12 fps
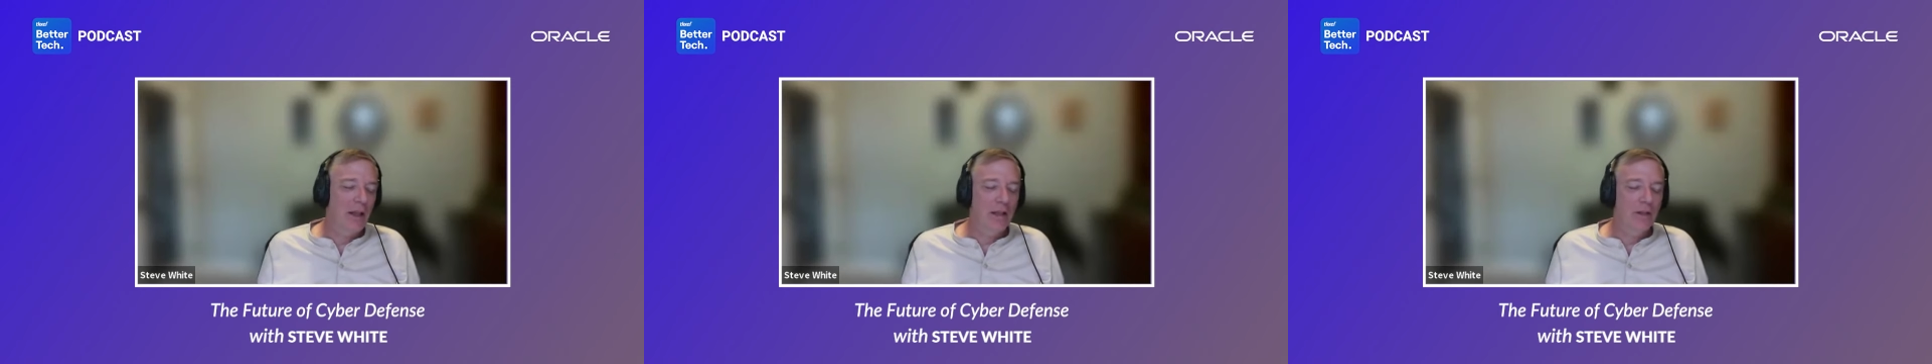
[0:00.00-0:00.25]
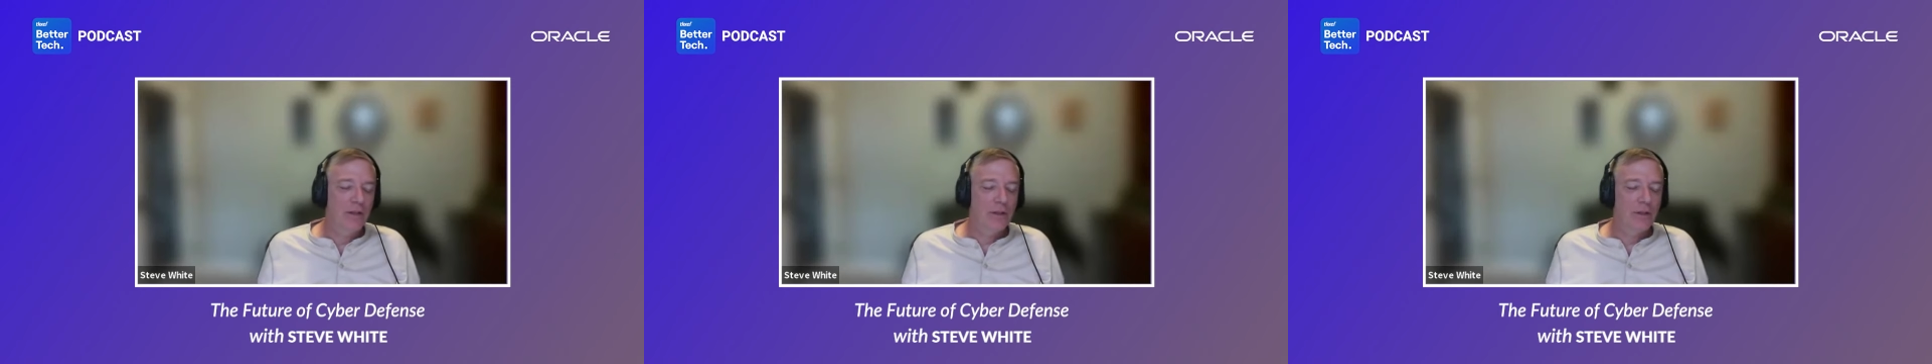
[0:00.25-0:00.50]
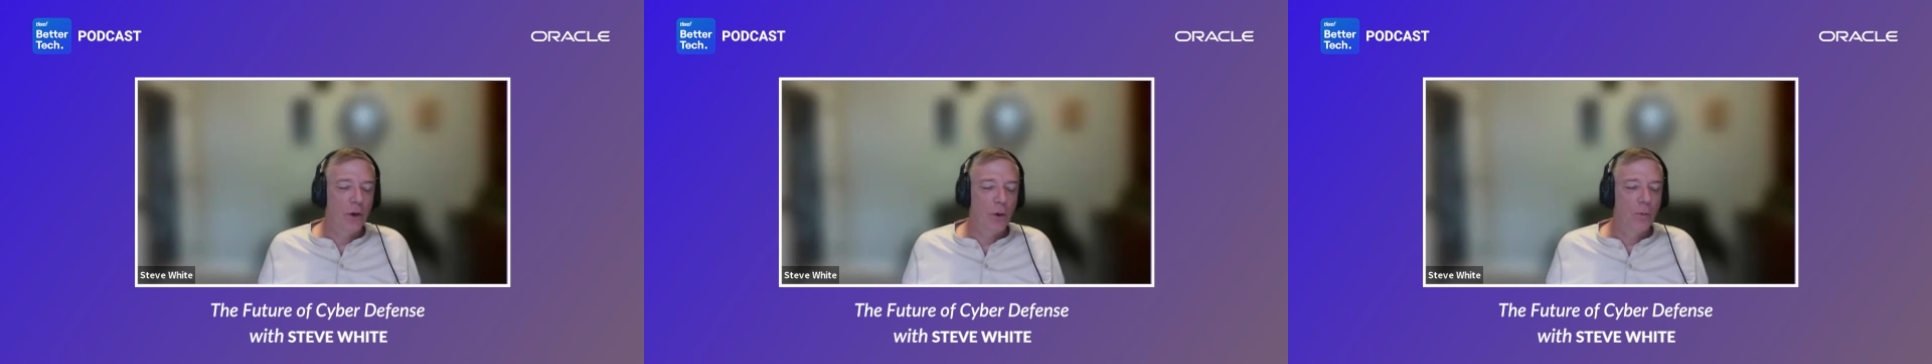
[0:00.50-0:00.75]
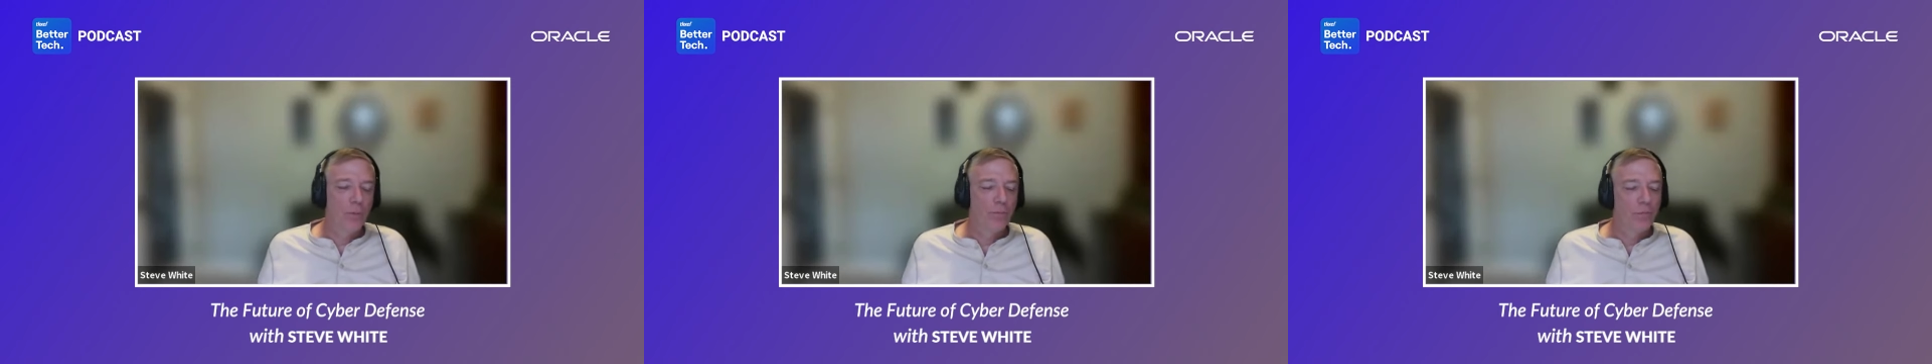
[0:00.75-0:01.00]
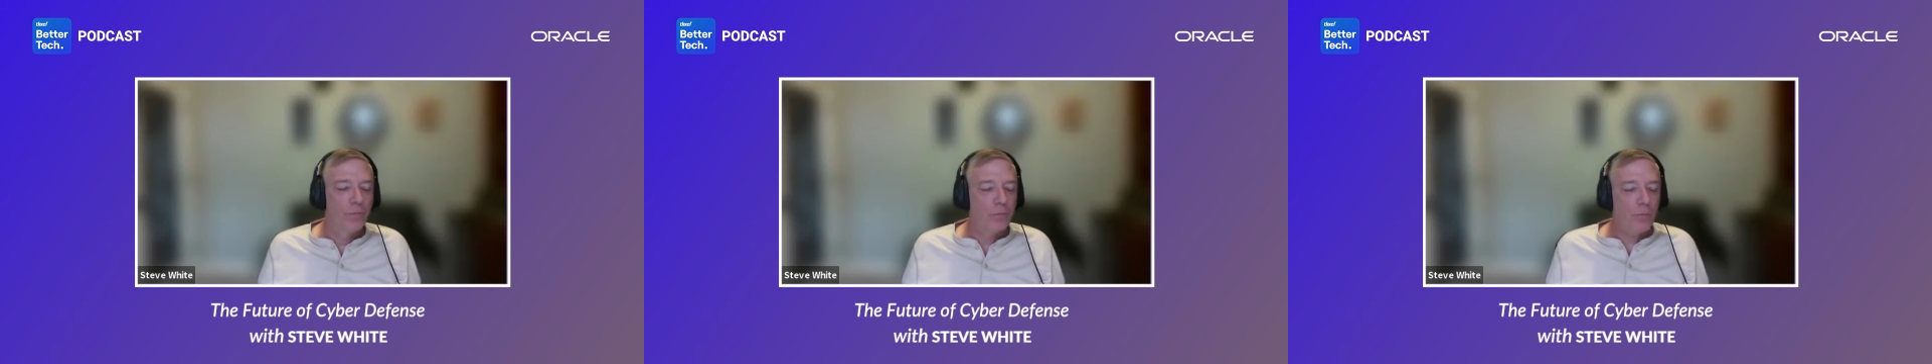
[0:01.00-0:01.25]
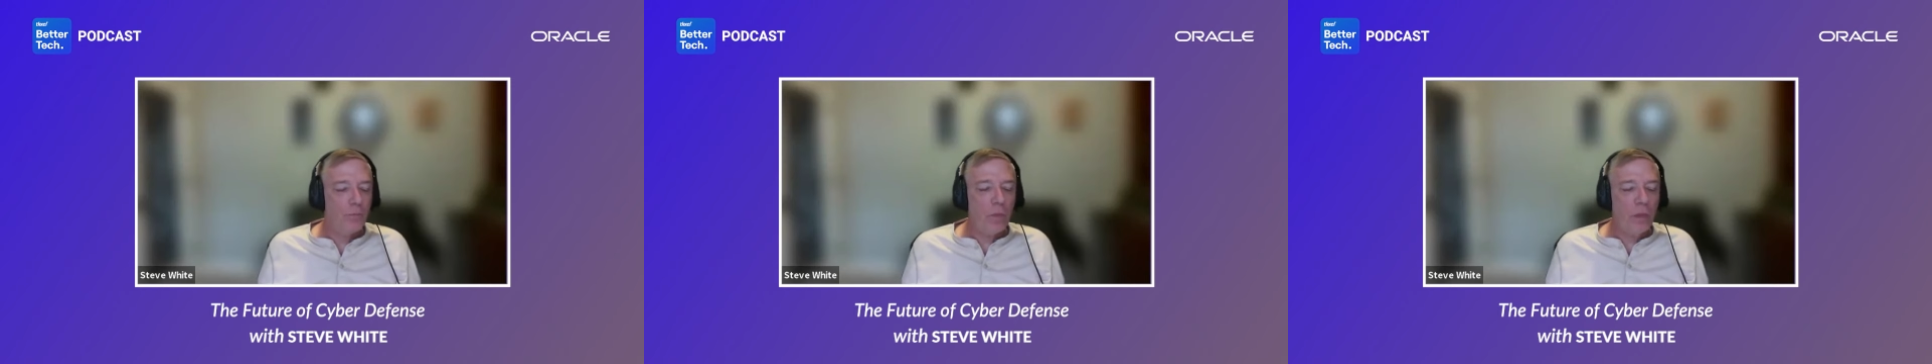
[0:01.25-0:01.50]
And so
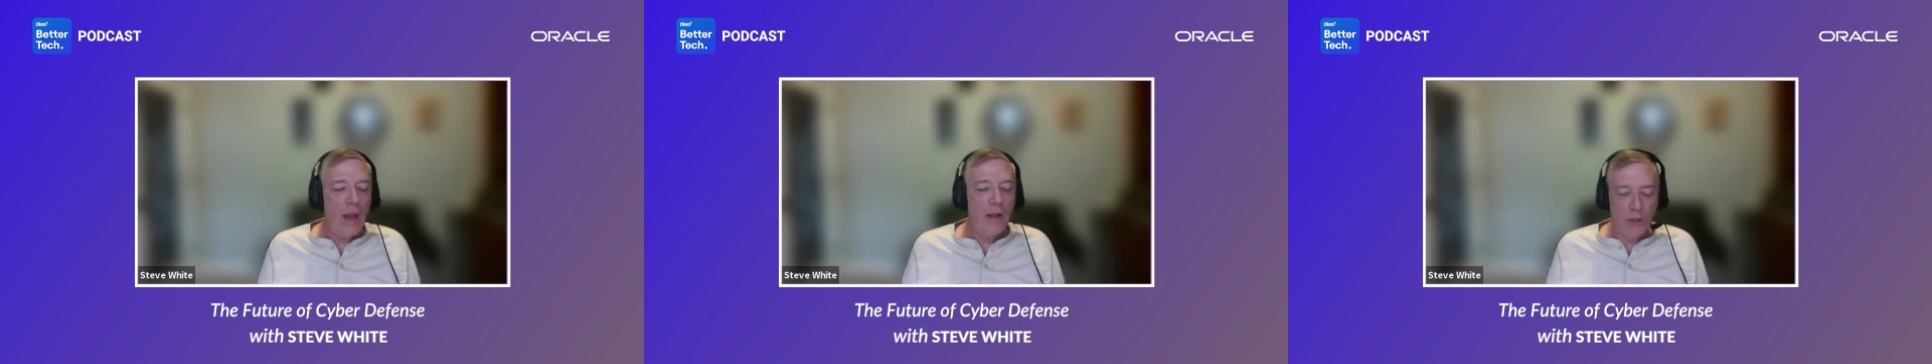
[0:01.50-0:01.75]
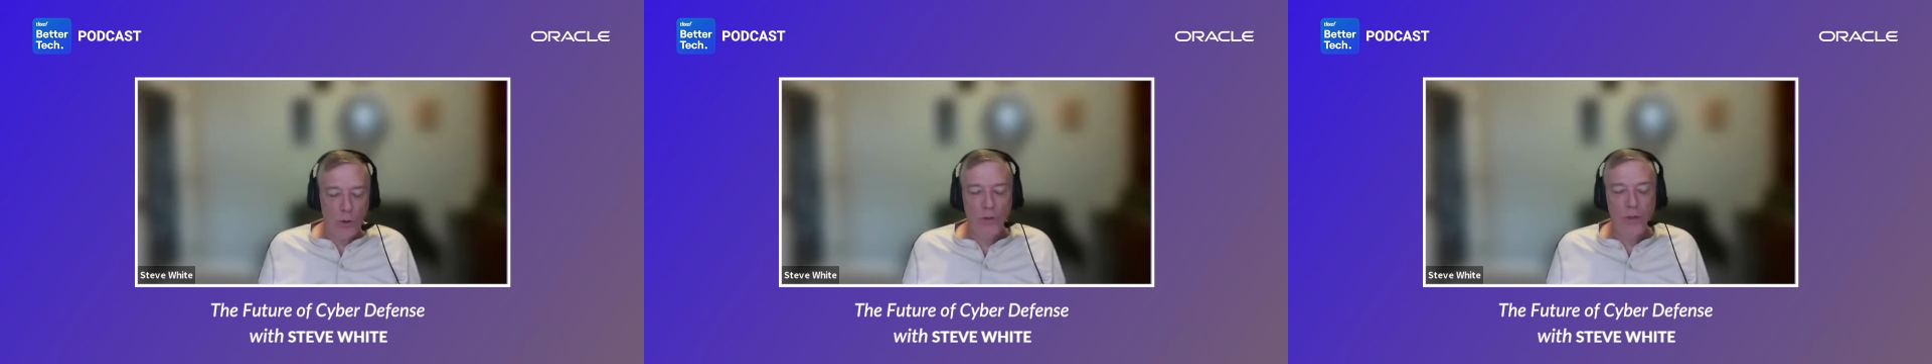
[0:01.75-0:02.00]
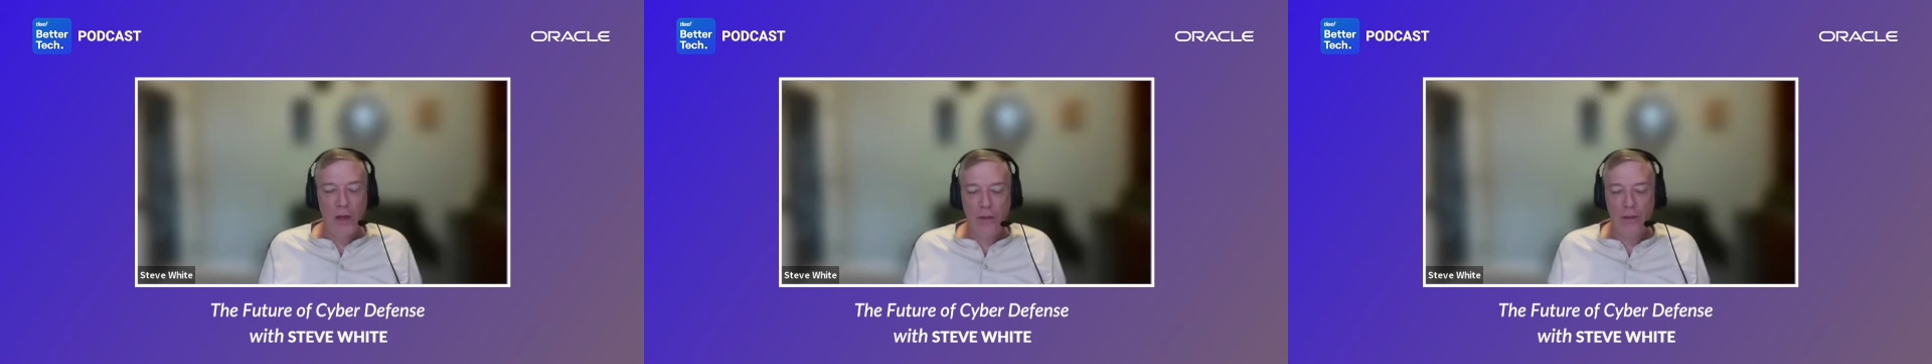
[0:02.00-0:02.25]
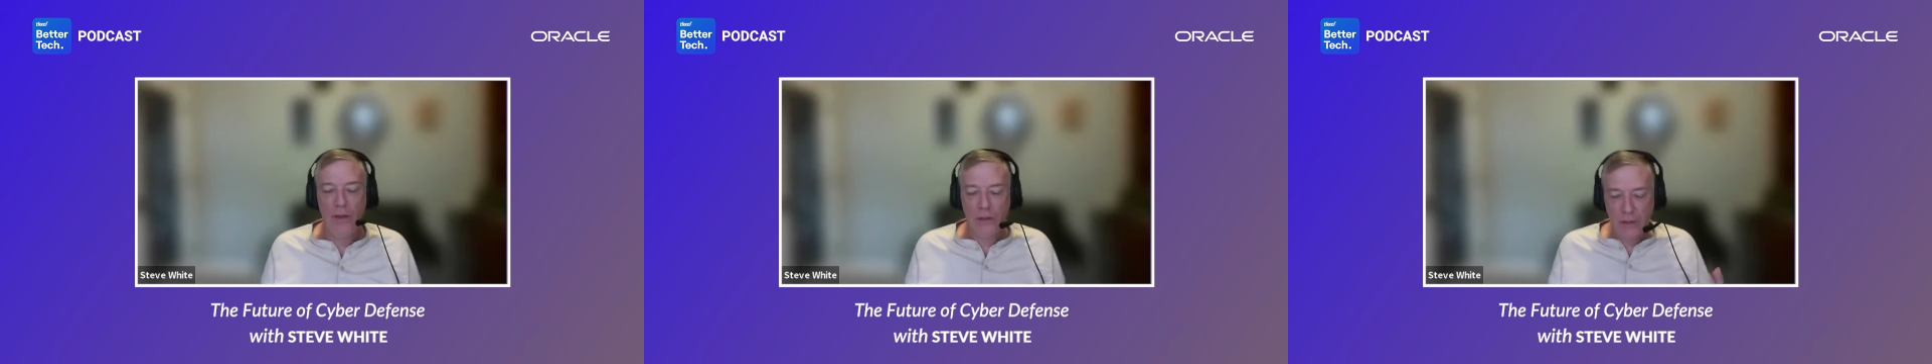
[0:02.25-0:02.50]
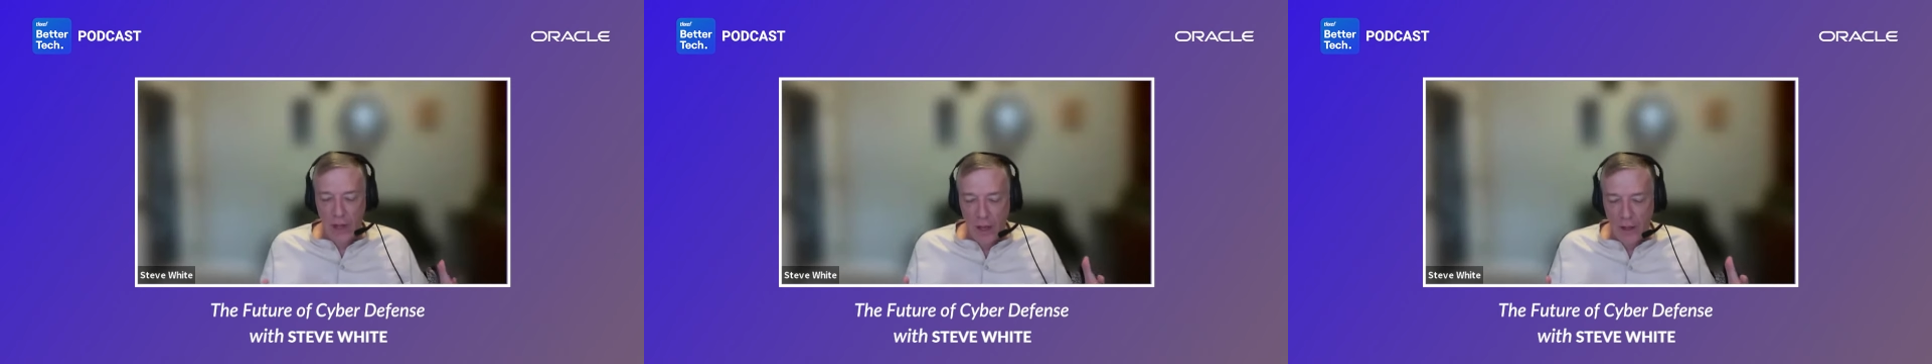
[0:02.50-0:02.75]
I do think this